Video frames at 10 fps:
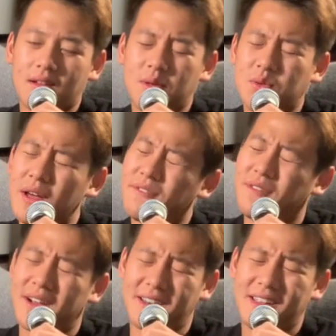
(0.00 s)
it was quite
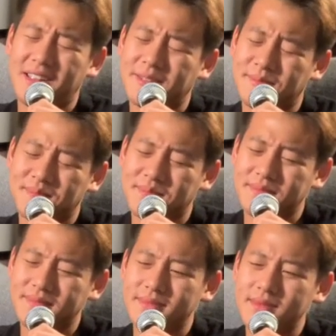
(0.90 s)
funny
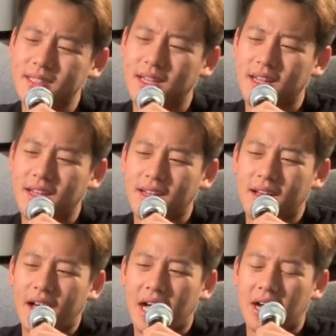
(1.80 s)

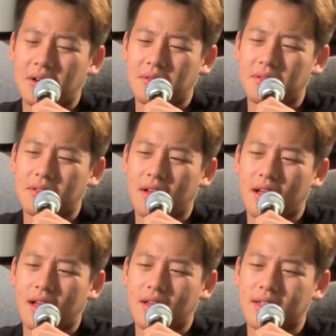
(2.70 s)
how
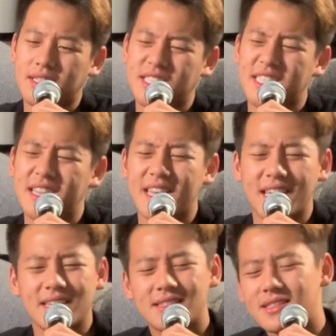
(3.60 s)
she
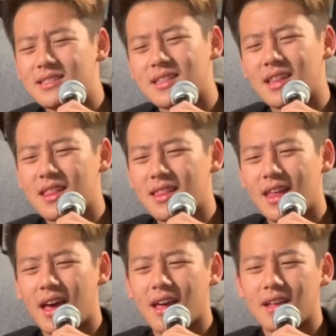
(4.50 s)
thinks
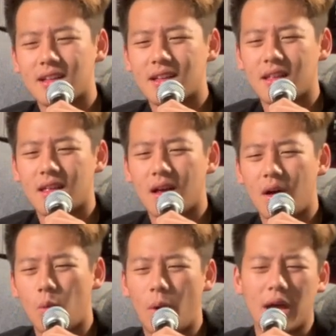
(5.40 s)
that
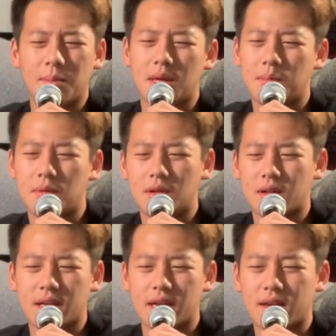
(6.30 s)
white people
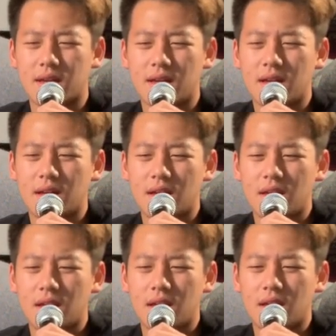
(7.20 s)
are like
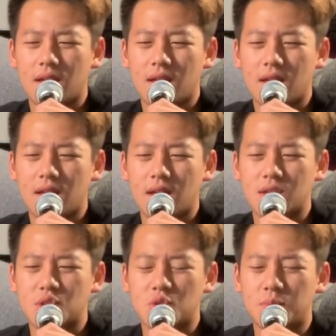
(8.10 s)

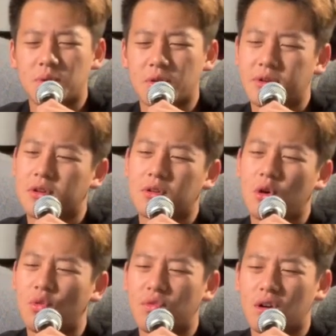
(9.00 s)
superior
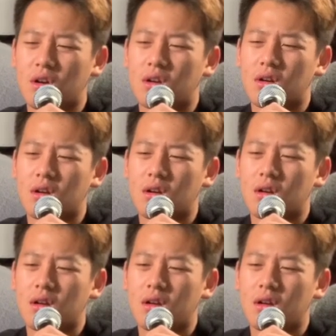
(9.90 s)
over